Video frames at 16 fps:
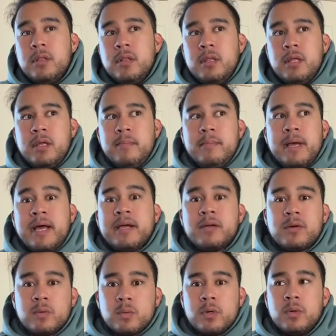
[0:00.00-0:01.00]
the
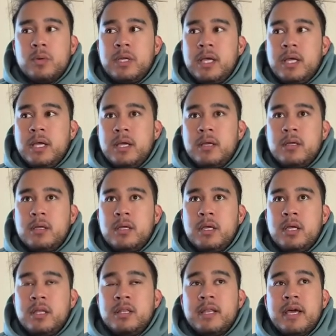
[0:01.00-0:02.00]
macaroni
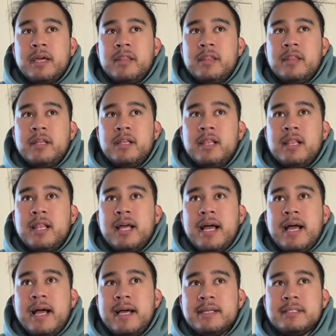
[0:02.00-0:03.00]
in like the
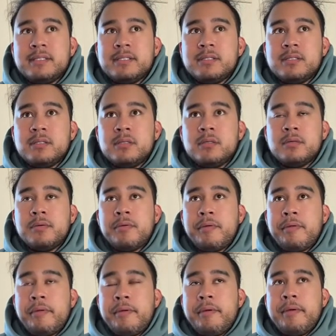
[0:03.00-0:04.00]
last
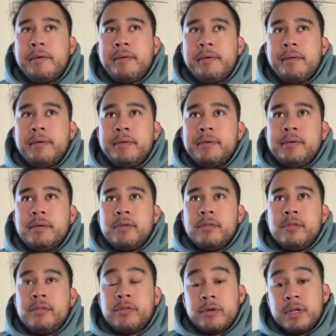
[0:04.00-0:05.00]

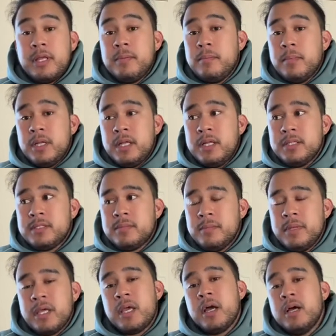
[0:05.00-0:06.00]
30 minutes
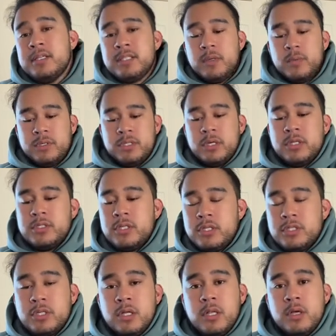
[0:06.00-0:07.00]
because it was on
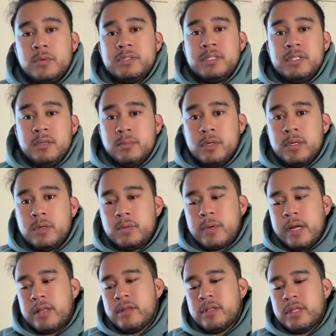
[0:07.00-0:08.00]
such a low simmer
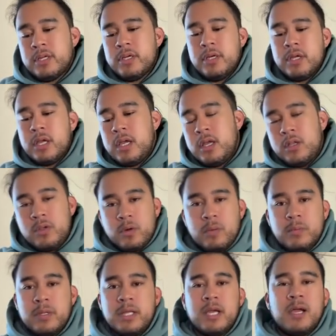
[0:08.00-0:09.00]
rather than cooking it
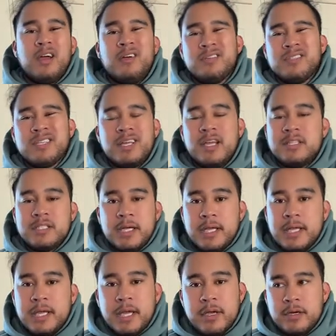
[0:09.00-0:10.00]
normally. I was like, it's gonna
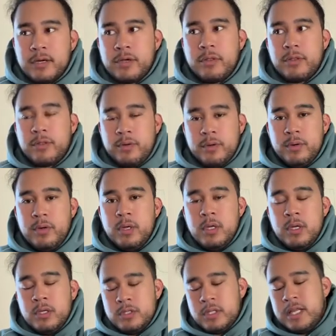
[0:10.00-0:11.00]
get cooked through.
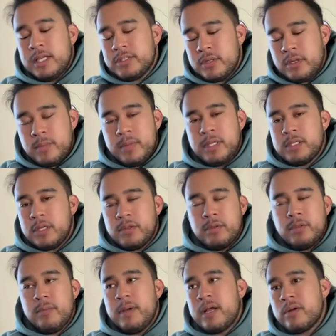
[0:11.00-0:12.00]
So the last 30 minutes, I threw the
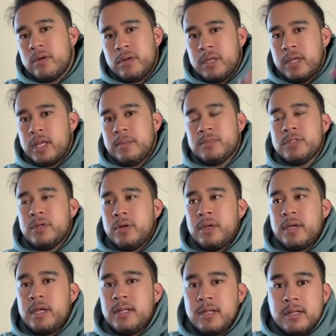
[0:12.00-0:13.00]
macaroni and kept stirring
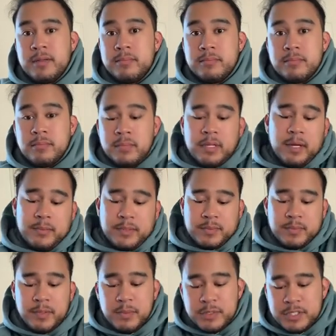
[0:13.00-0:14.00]
it. And then, yeah, it was
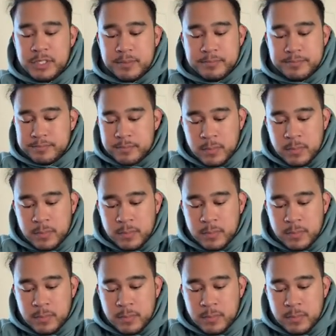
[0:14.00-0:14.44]
pretty much it.